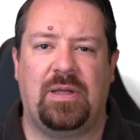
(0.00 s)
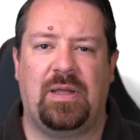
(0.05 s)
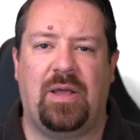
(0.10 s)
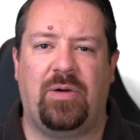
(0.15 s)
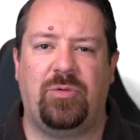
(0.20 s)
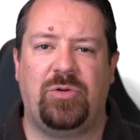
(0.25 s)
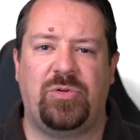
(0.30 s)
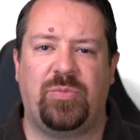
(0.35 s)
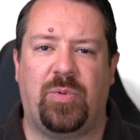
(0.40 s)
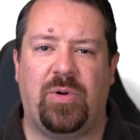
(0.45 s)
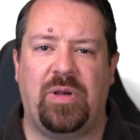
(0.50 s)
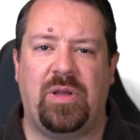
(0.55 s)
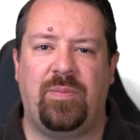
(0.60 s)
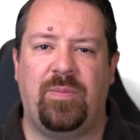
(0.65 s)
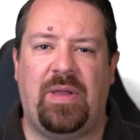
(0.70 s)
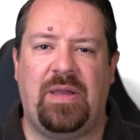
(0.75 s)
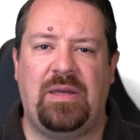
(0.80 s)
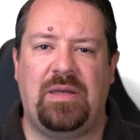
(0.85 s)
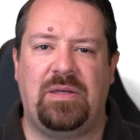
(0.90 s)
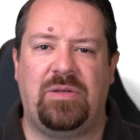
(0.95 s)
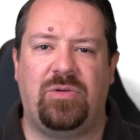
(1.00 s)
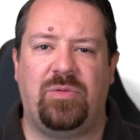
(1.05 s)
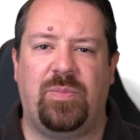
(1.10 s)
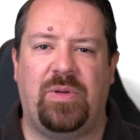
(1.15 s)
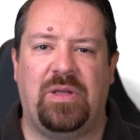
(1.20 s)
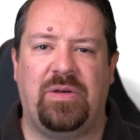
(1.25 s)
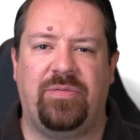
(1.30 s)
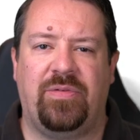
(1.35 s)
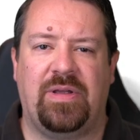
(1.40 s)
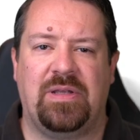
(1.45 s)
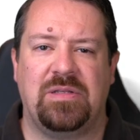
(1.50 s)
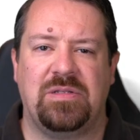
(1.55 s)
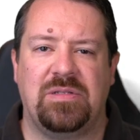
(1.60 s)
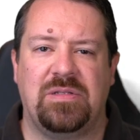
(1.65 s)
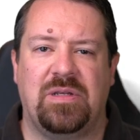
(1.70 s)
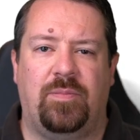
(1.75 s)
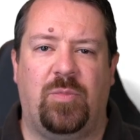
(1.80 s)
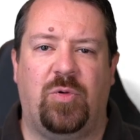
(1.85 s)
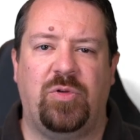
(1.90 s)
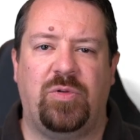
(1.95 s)
at which point it may need to be
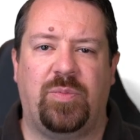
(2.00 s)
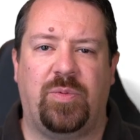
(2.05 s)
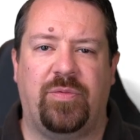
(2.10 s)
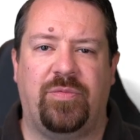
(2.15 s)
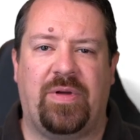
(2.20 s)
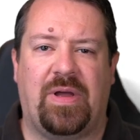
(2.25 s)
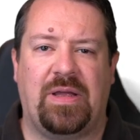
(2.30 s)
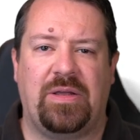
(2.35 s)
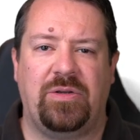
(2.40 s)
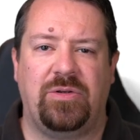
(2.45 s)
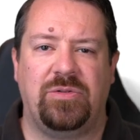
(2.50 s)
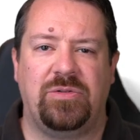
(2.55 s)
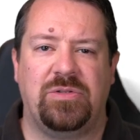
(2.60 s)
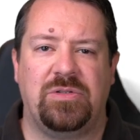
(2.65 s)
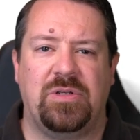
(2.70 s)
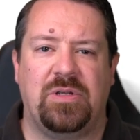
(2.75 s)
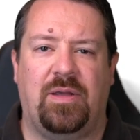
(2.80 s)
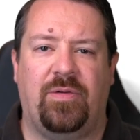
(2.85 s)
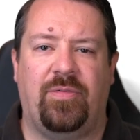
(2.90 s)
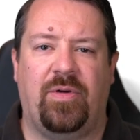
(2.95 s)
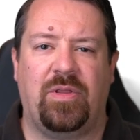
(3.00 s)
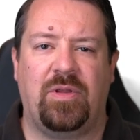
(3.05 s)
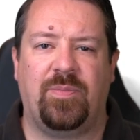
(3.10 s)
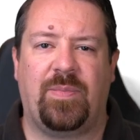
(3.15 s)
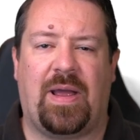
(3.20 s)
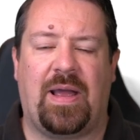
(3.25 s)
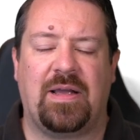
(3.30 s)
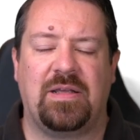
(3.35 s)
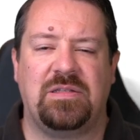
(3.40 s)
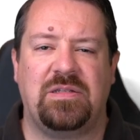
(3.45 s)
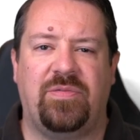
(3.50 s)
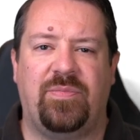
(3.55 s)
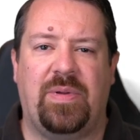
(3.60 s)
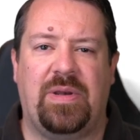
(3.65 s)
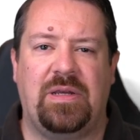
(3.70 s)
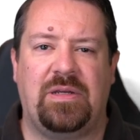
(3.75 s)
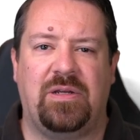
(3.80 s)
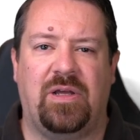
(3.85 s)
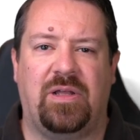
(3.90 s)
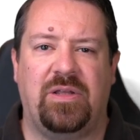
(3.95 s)
advanced multiple values if other packets have
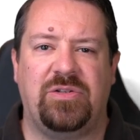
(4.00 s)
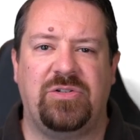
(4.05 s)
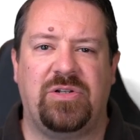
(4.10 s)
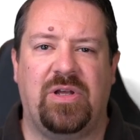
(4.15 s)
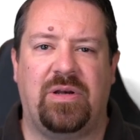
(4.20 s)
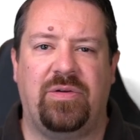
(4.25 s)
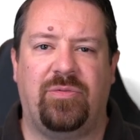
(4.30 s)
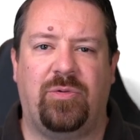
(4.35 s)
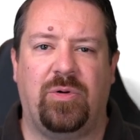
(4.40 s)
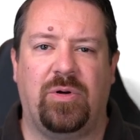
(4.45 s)
been acknowledged out of